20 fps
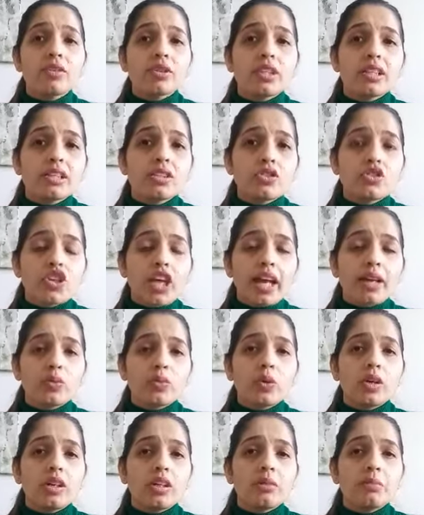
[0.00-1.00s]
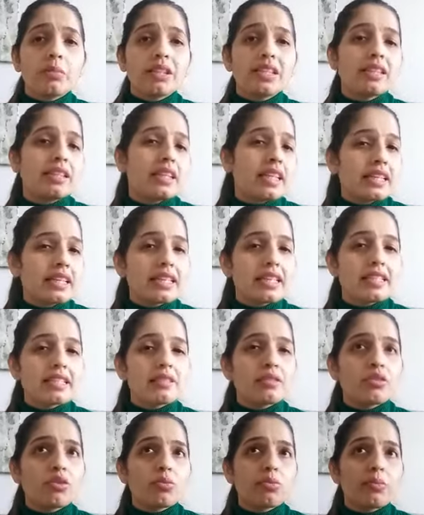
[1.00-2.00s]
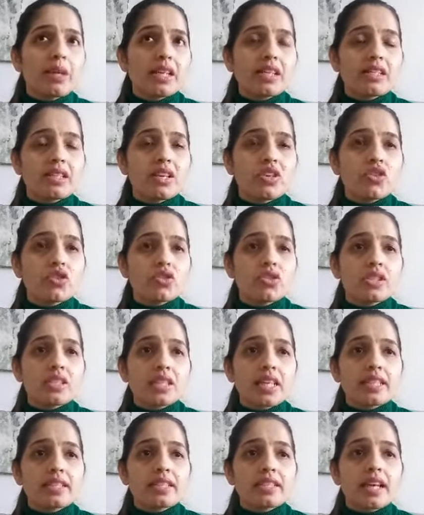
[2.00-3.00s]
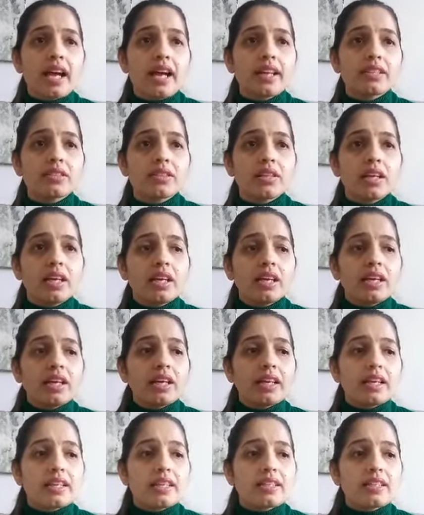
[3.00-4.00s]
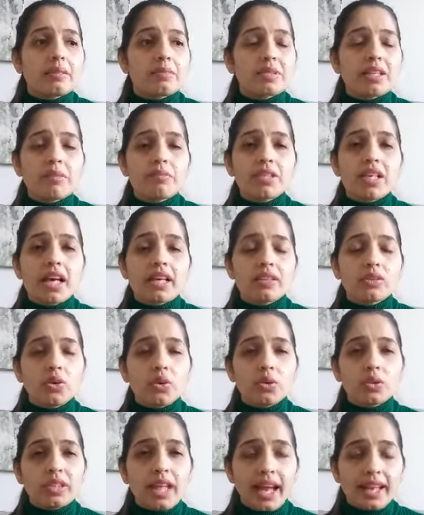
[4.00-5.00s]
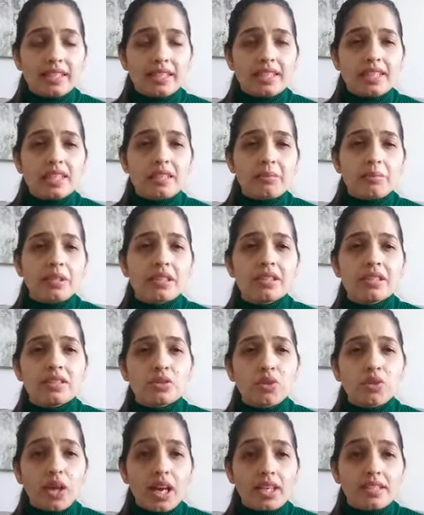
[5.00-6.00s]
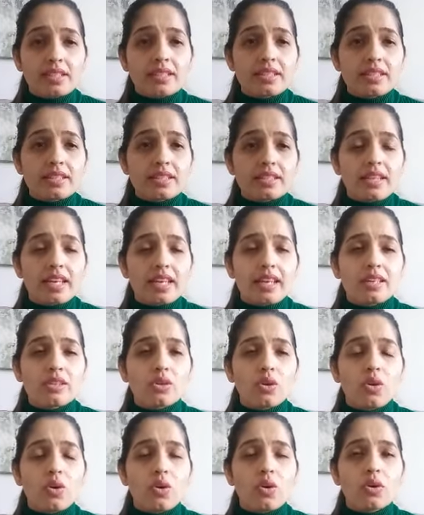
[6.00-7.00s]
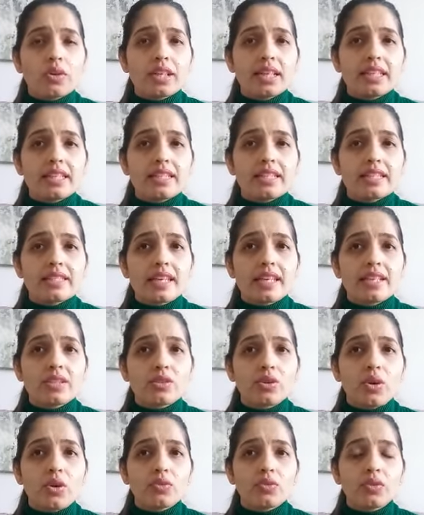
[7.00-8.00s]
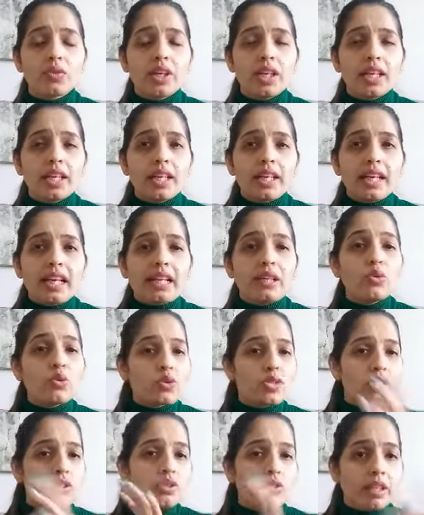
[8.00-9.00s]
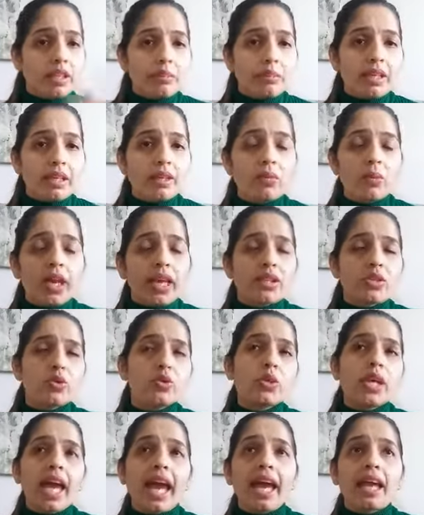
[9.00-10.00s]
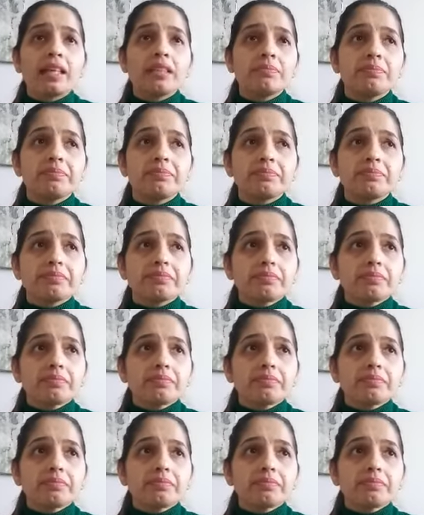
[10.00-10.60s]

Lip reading: for the inner child work. But the thing is, meditation states sometimes can't go that deep in the trance state or in the state of lucid dreaming where you can